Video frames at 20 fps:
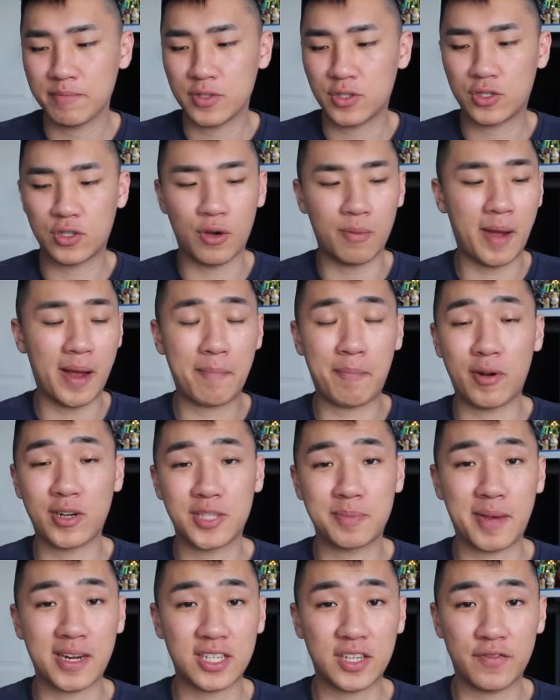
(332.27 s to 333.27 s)
So my
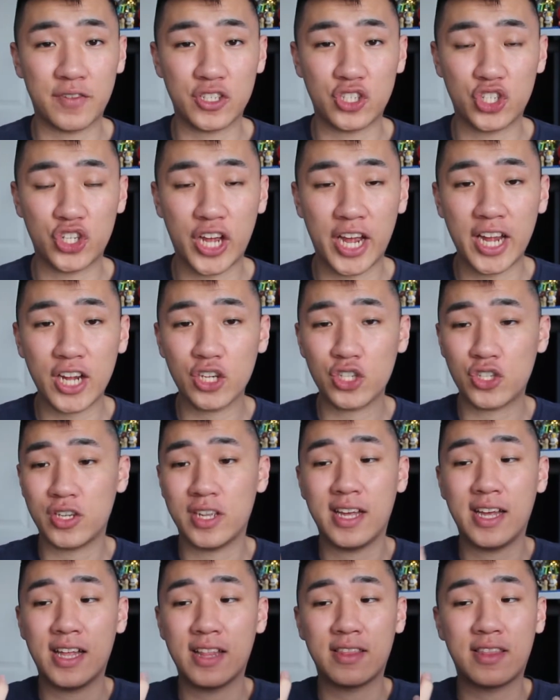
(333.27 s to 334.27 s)
perspective has changed.
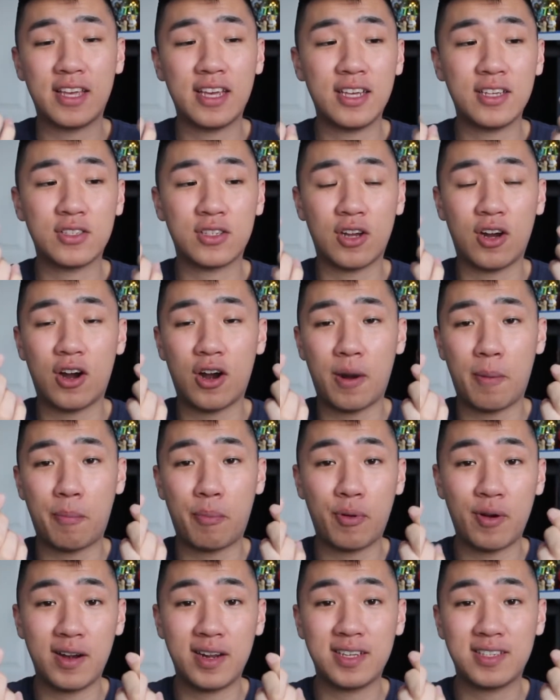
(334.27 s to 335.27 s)
These are
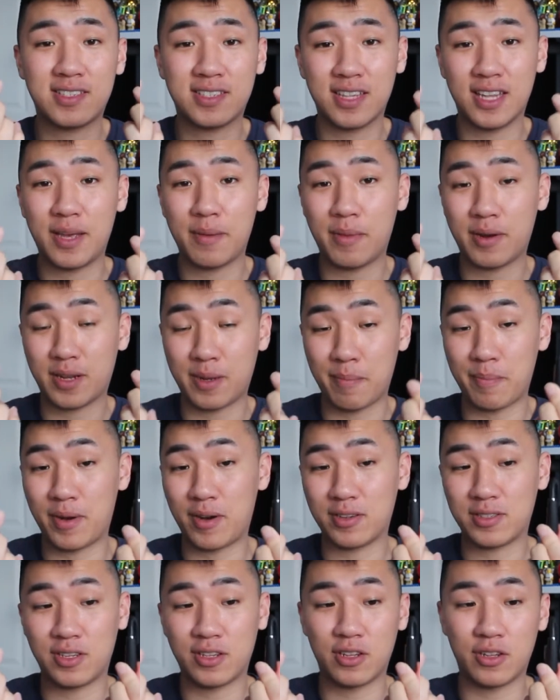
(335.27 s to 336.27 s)
pretty slim in
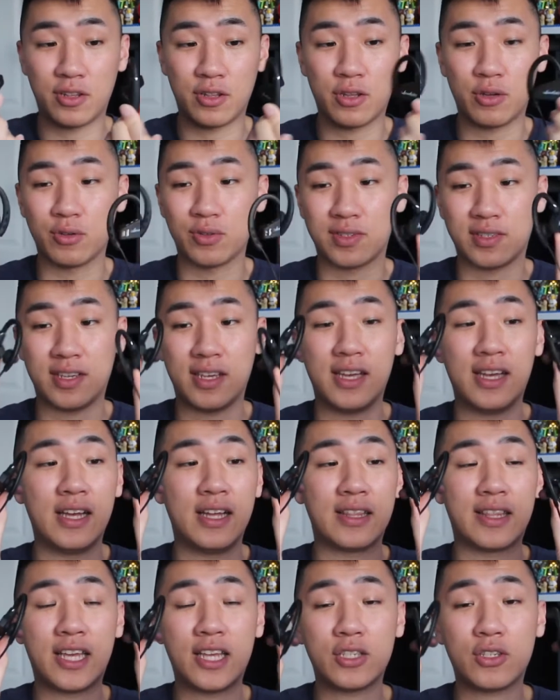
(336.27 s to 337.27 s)
comparison to those.
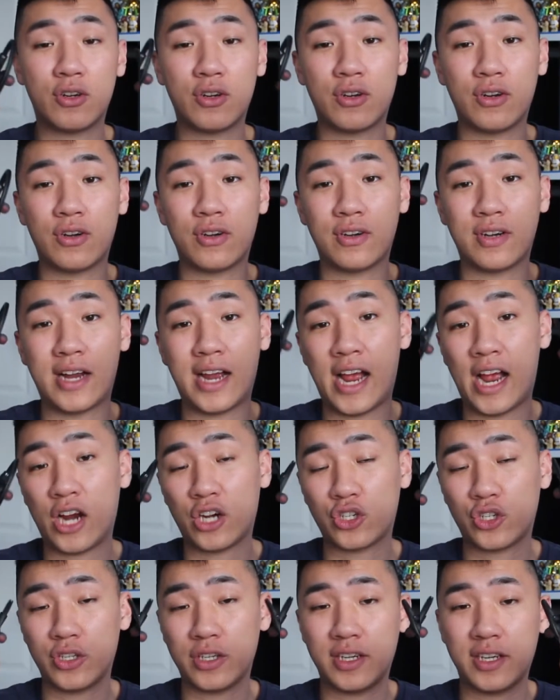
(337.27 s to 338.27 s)
These are
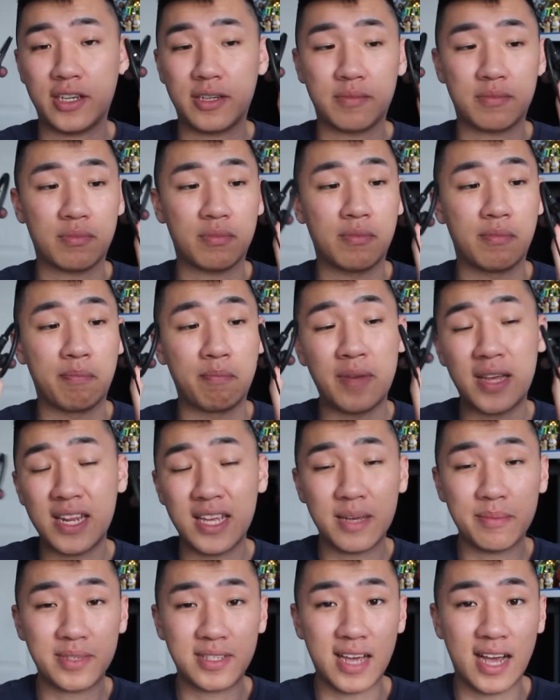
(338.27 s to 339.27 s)
actually
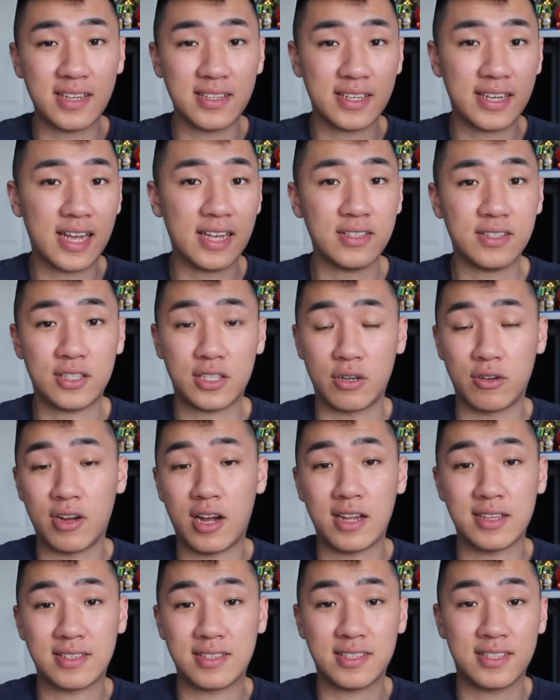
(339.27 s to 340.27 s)
medium size, I guess. They're
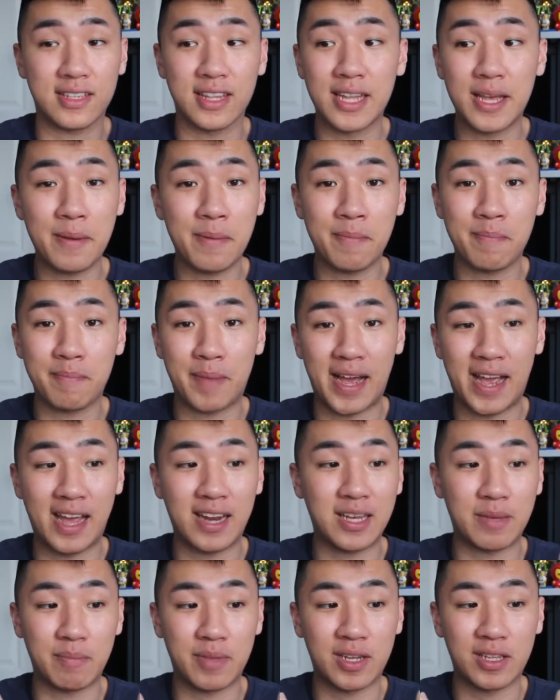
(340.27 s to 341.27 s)
not slim by
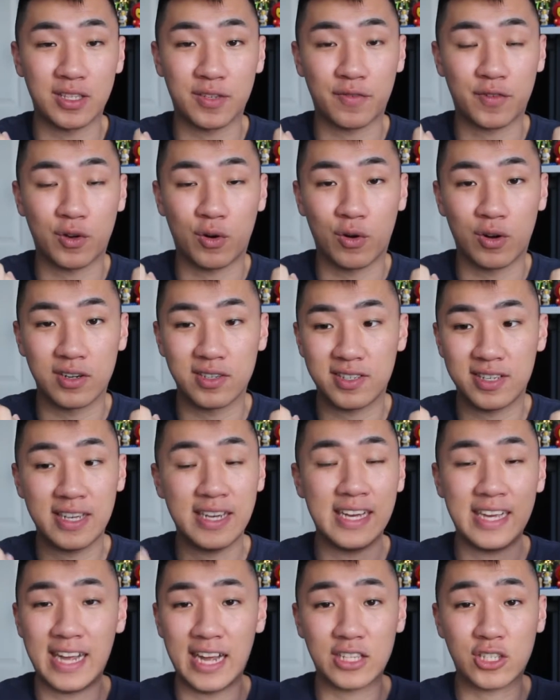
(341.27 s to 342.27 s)
any means, of course.
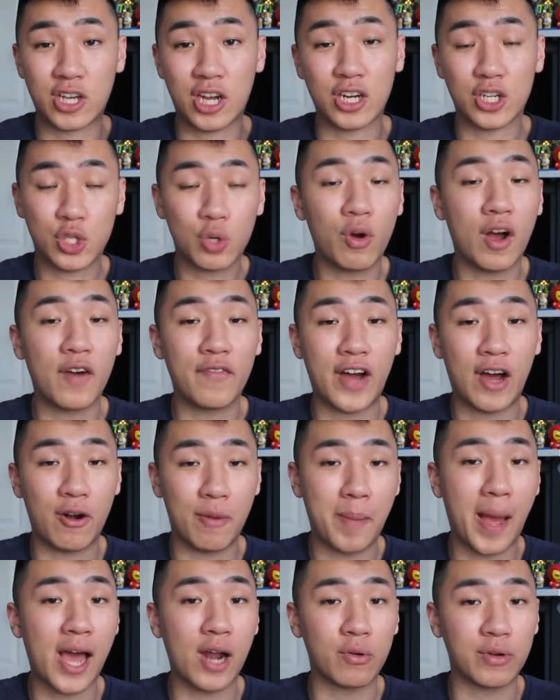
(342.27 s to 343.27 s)
It's got a 12-hour
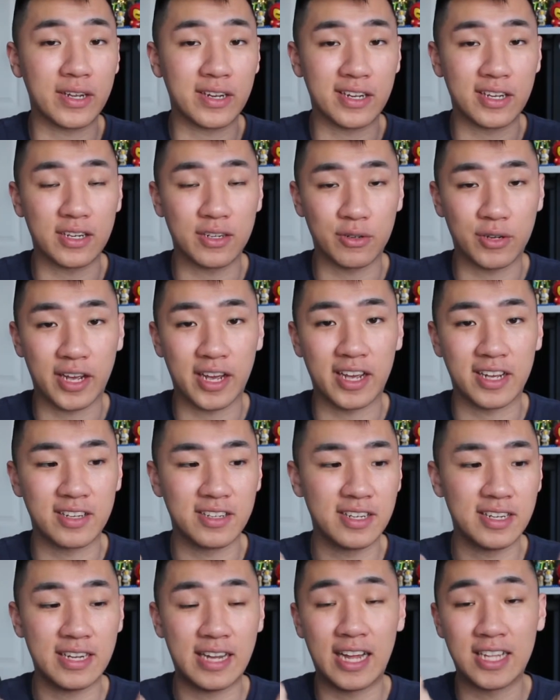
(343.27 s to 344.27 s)
battery in it, okay?
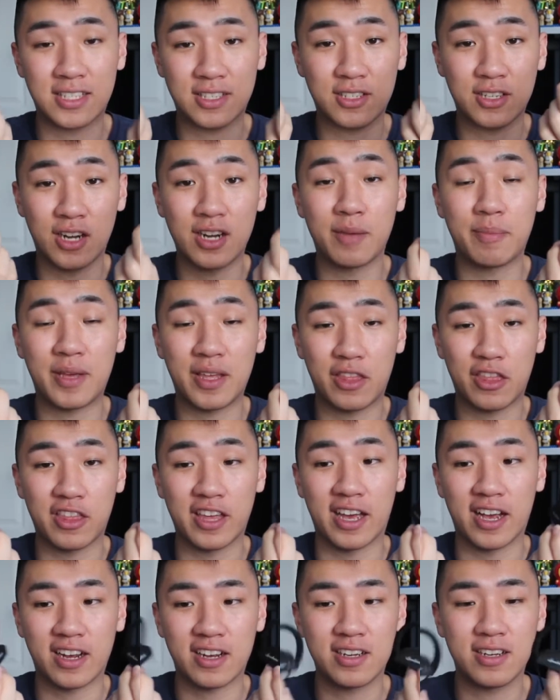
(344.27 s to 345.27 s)
It's gonna be
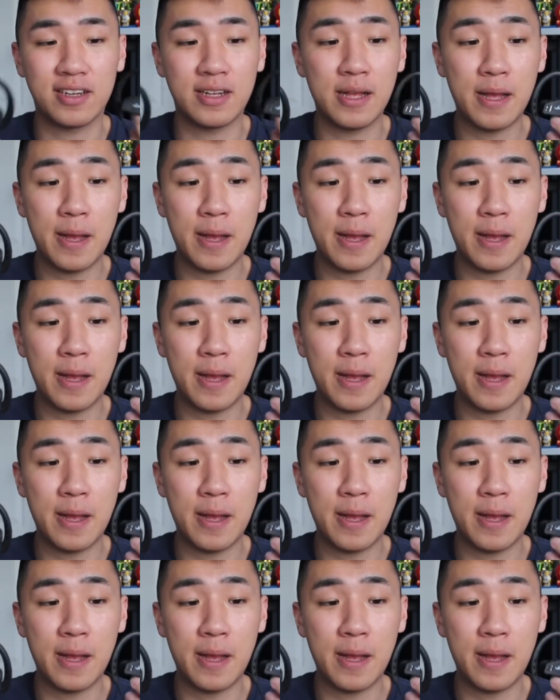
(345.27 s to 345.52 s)
thick.